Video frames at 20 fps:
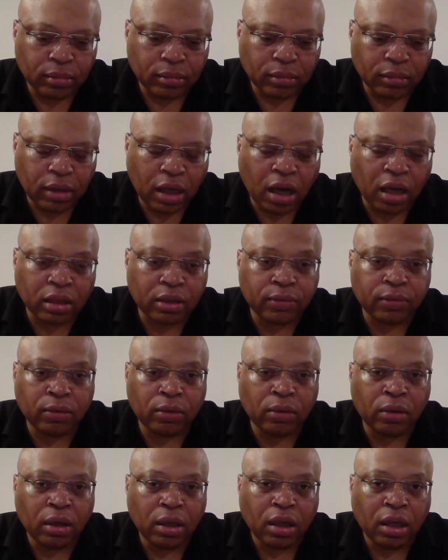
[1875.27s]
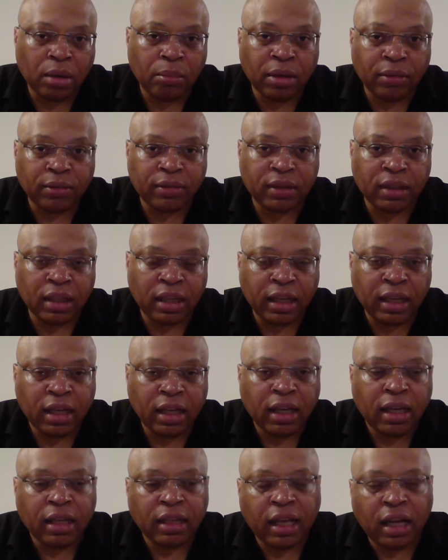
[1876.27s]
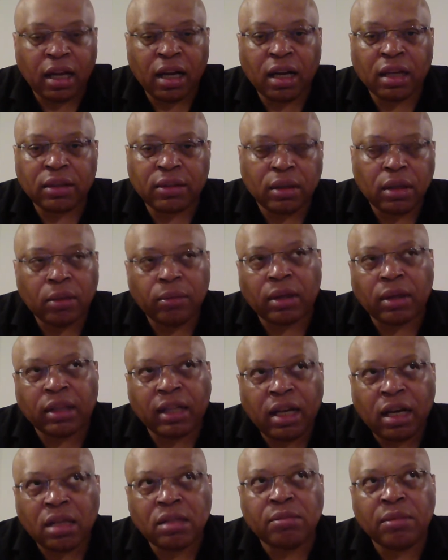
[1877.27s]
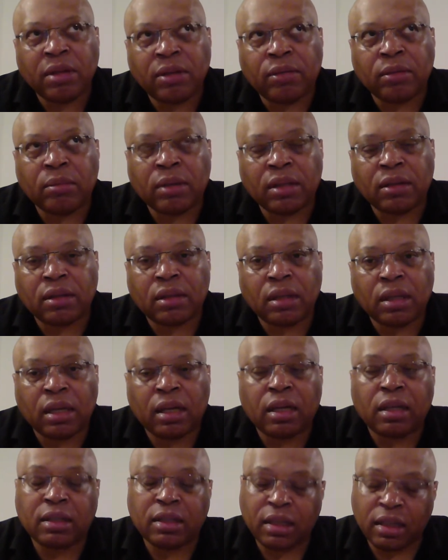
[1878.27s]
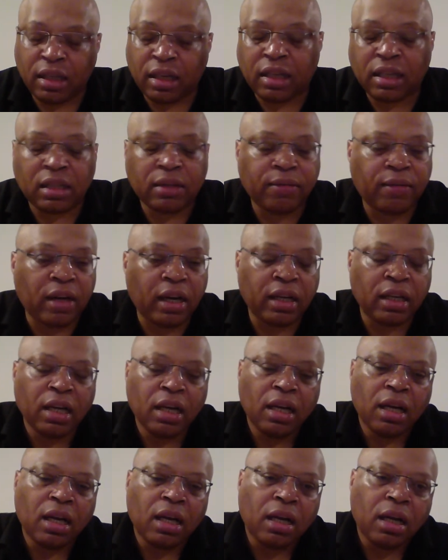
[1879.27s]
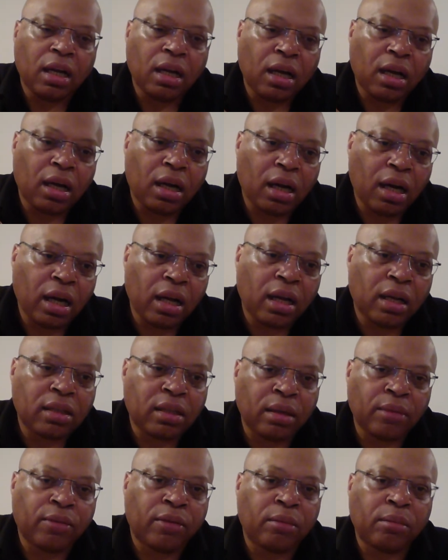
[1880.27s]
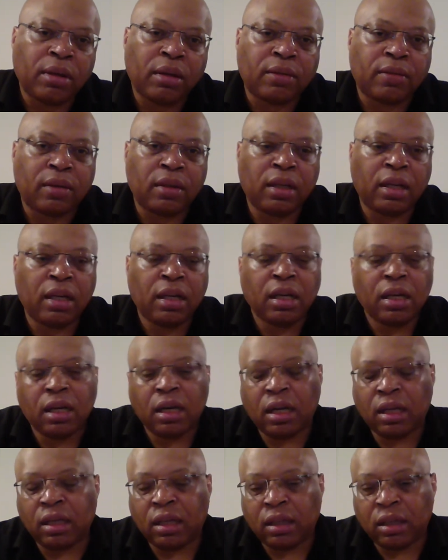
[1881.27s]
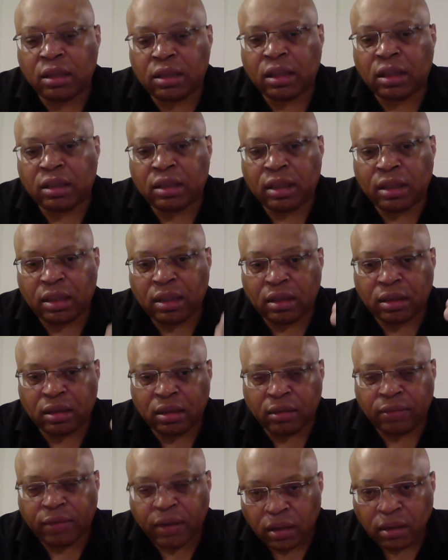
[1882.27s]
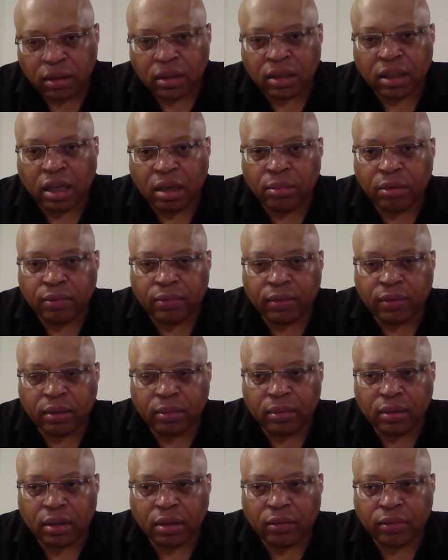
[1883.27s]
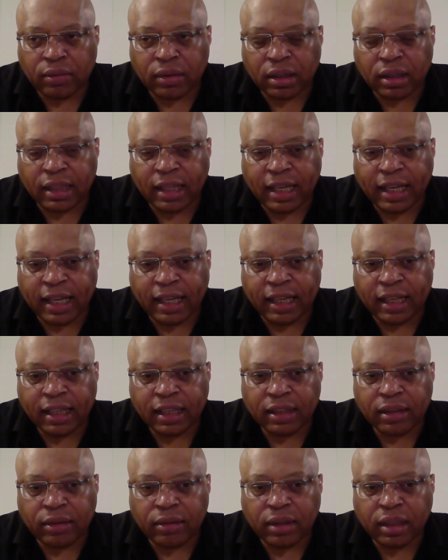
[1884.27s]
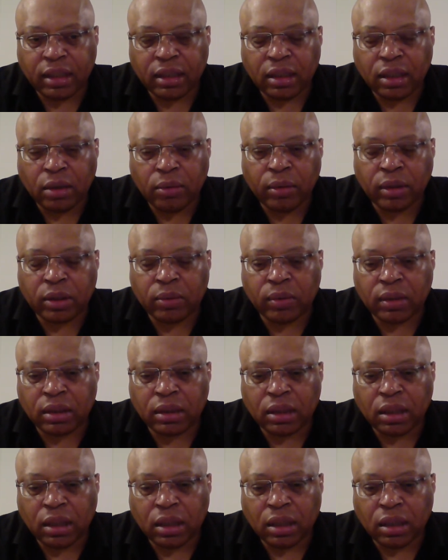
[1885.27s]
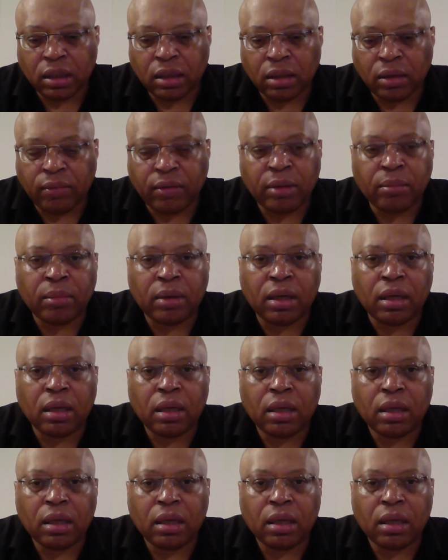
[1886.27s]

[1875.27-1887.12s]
asked for a month's delay. They asked me for a month's delay. I said, yeah, that's fine. I asked them for a month's delay, and then the judge said this is the final time of the delay, all right, which was December